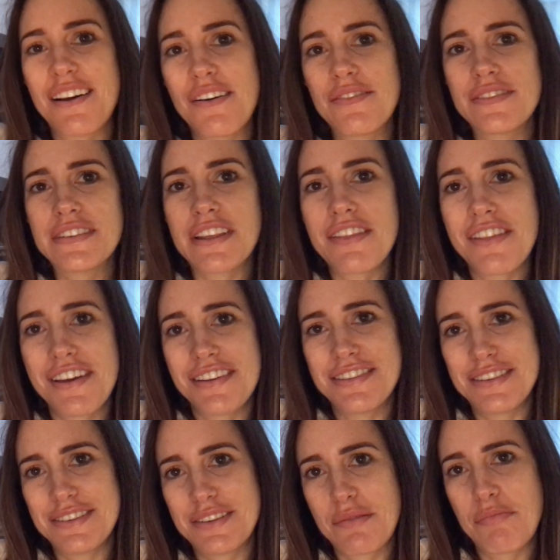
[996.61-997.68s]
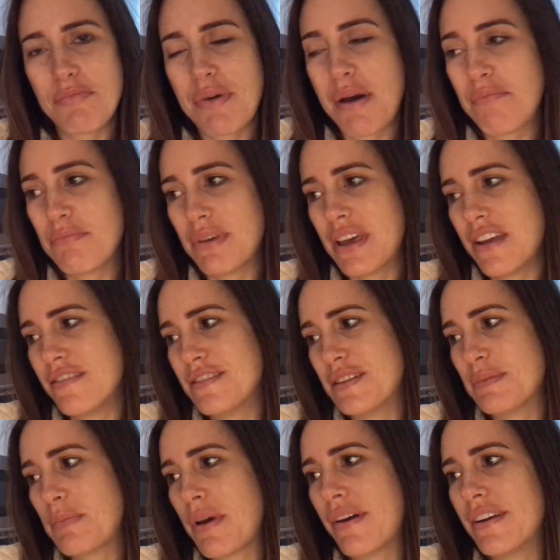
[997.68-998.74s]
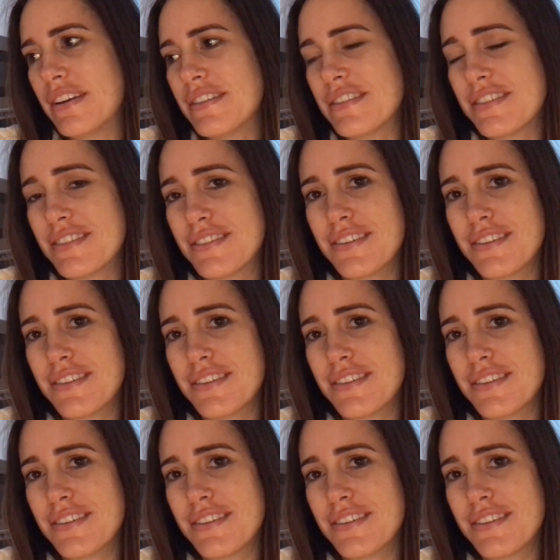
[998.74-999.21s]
loves this pumpkin spice